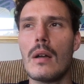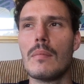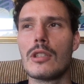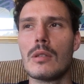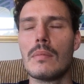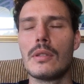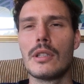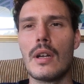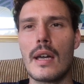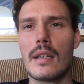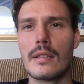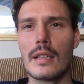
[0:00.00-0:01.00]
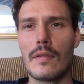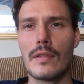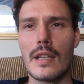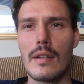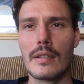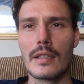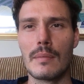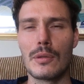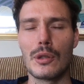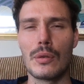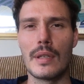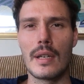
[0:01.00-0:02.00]
some tinnitus stuff now, because I'm
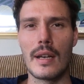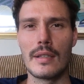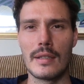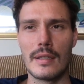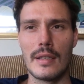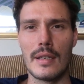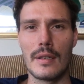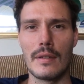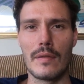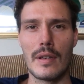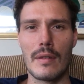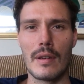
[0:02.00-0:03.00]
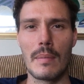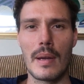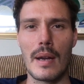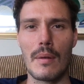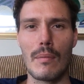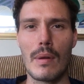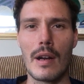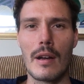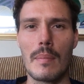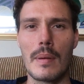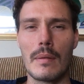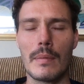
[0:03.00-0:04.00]
sure you guys are sick of hearing about where
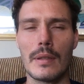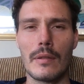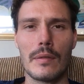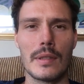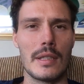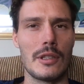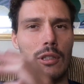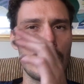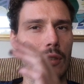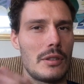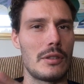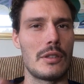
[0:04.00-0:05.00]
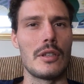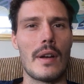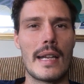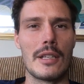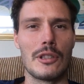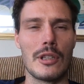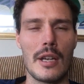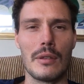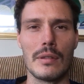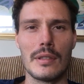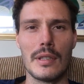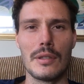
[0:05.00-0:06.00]
I've been. Obviously, this is a tinnitus
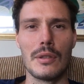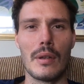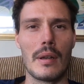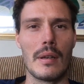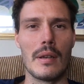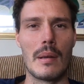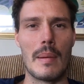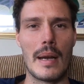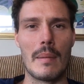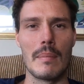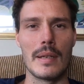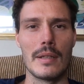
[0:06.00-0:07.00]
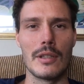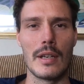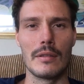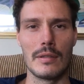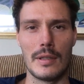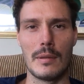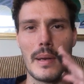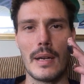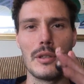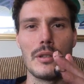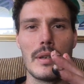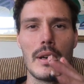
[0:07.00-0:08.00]
channel. This is not a about me channel. This is
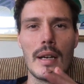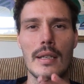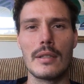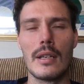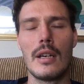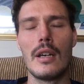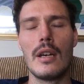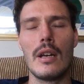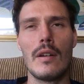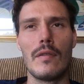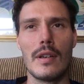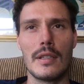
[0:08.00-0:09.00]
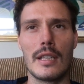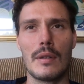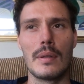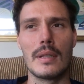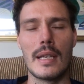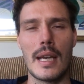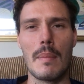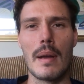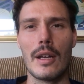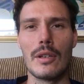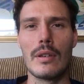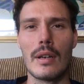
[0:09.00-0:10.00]
about you guys. First thing I want to say
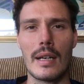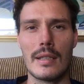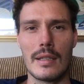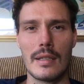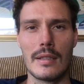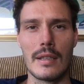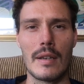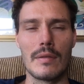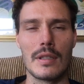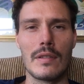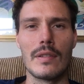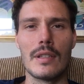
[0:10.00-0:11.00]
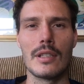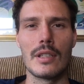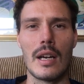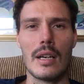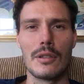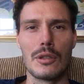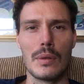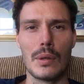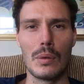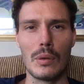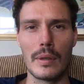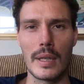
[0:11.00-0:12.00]
about you guys is I just finished
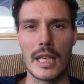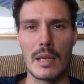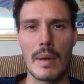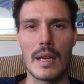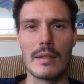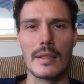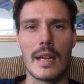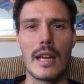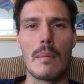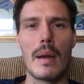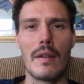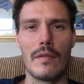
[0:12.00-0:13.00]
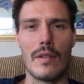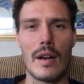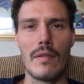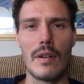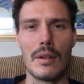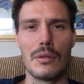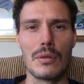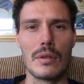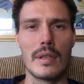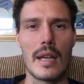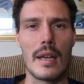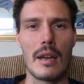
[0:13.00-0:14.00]
answering all the emails. I had about
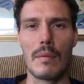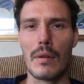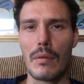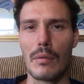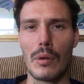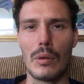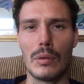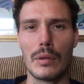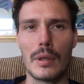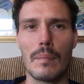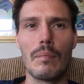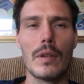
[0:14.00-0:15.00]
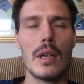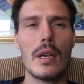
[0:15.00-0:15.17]
500 and I went through all of them.